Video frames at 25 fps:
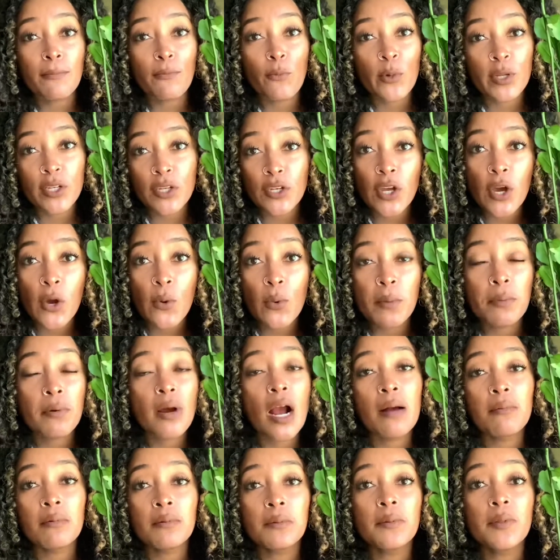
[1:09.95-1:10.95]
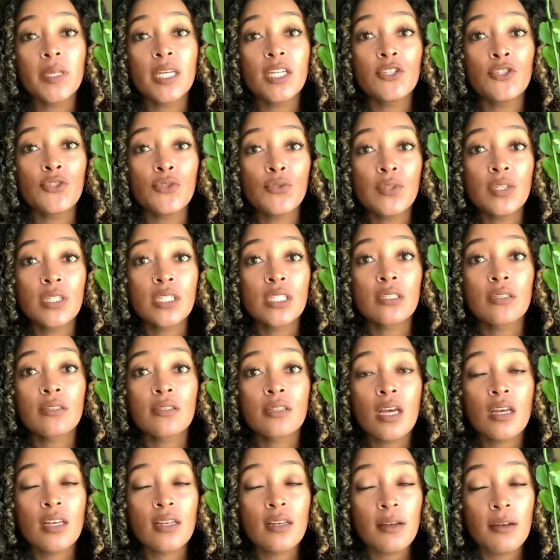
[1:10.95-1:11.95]
window would probably do this
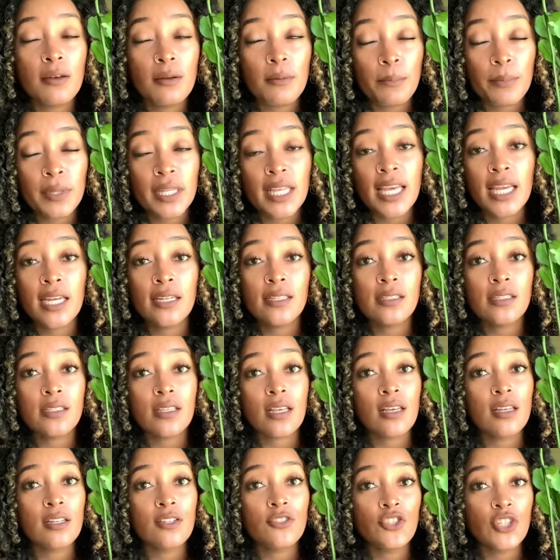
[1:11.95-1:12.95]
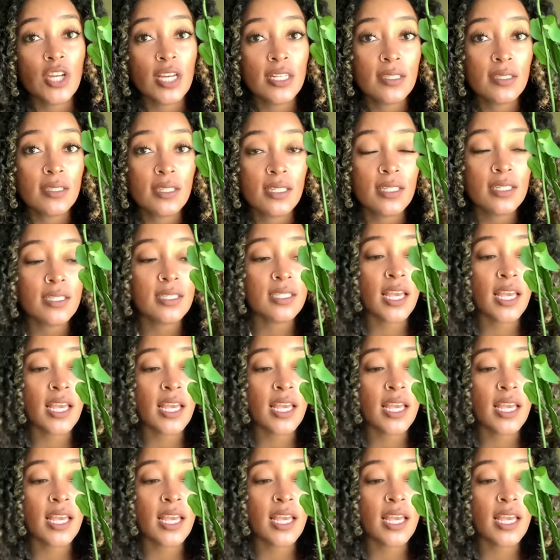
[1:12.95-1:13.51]
plant justice.